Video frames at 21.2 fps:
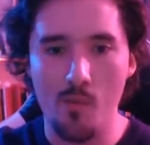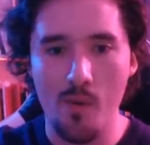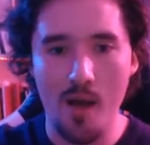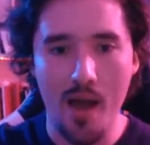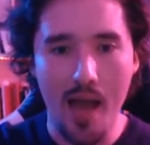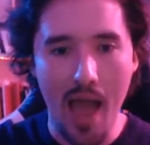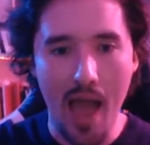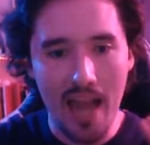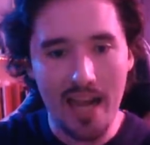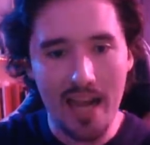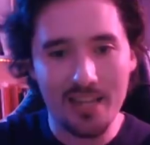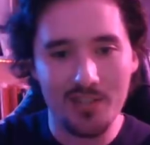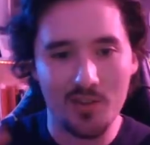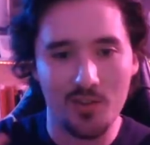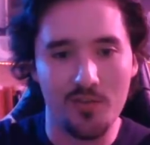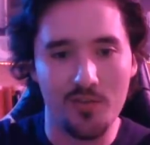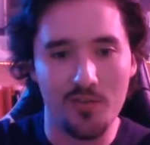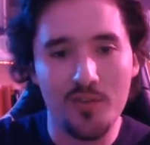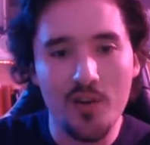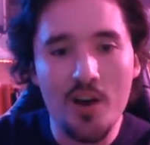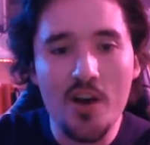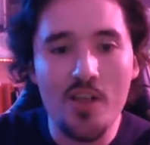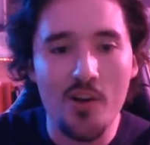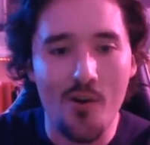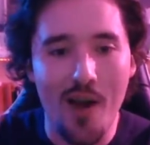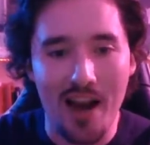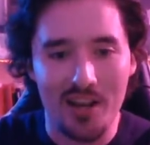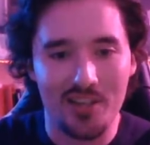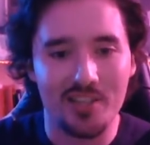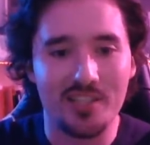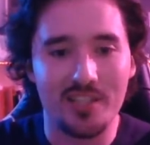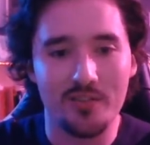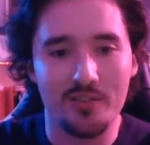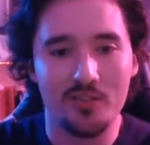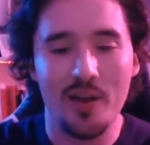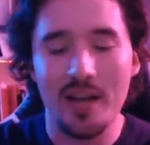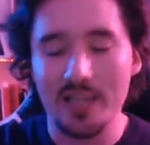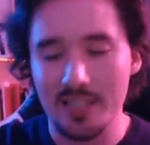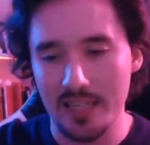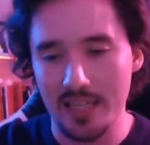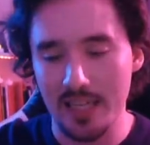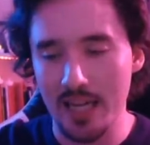any sort of further actions of
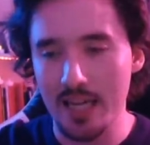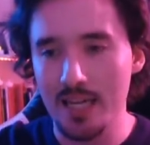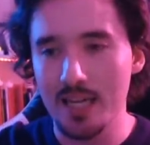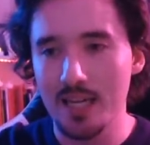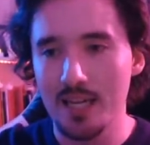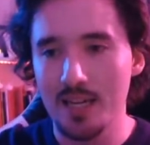addressing it